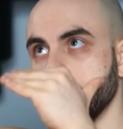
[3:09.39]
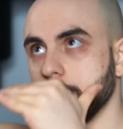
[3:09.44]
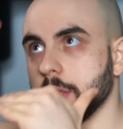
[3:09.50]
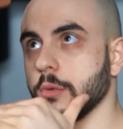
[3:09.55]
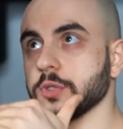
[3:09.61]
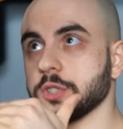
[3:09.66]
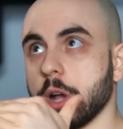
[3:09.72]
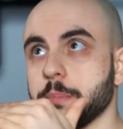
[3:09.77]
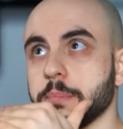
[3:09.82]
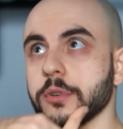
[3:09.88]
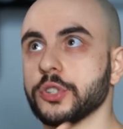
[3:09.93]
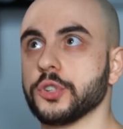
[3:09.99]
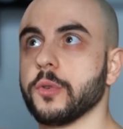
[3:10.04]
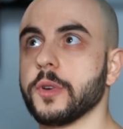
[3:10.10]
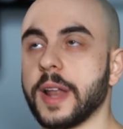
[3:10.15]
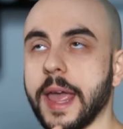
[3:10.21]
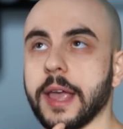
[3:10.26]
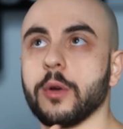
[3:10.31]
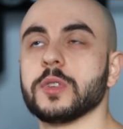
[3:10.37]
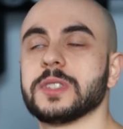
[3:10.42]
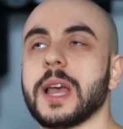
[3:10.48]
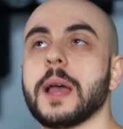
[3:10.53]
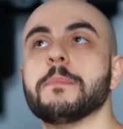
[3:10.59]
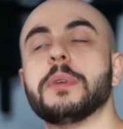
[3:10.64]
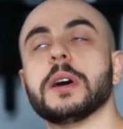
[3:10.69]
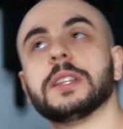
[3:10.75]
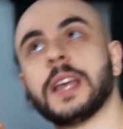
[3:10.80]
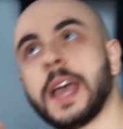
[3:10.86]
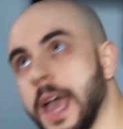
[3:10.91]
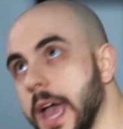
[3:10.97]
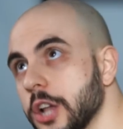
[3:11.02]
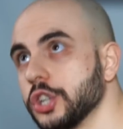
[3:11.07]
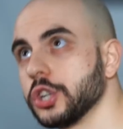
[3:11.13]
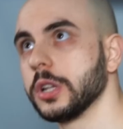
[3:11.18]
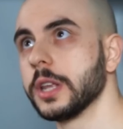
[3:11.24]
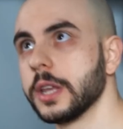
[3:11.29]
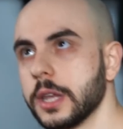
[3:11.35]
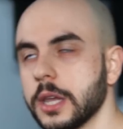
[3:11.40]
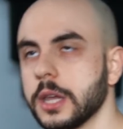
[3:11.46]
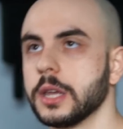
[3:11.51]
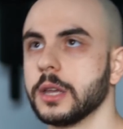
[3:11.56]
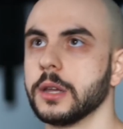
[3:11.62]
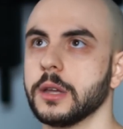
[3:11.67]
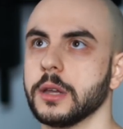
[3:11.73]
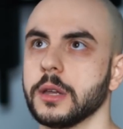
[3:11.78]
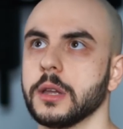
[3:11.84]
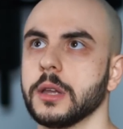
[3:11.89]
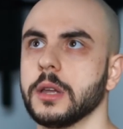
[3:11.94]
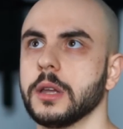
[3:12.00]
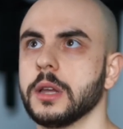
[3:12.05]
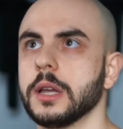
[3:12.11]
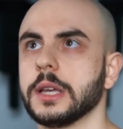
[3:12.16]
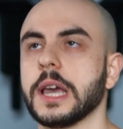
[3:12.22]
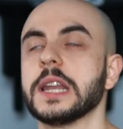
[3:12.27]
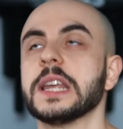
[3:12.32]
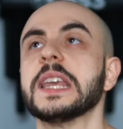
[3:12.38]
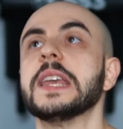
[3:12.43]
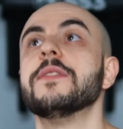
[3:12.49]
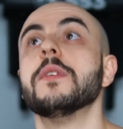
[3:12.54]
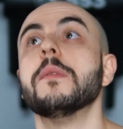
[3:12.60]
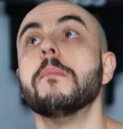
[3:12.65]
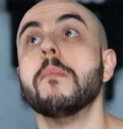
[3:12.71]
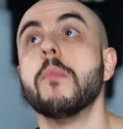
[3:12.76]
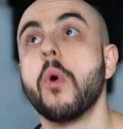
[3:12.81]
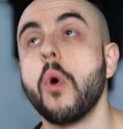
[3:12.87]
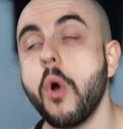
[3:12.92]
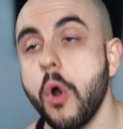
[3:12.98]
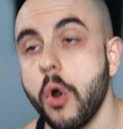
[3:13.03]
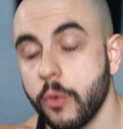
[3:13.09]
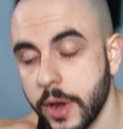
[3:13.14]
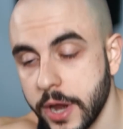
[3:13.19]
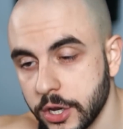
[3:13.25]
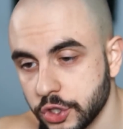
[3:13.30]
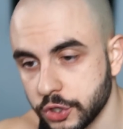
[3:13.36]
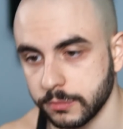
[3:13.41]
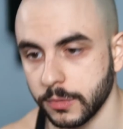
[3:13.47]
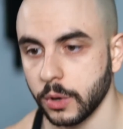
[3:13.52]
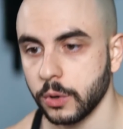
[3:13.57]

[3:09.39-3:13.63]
those upper joint angles and potentially getting even more range of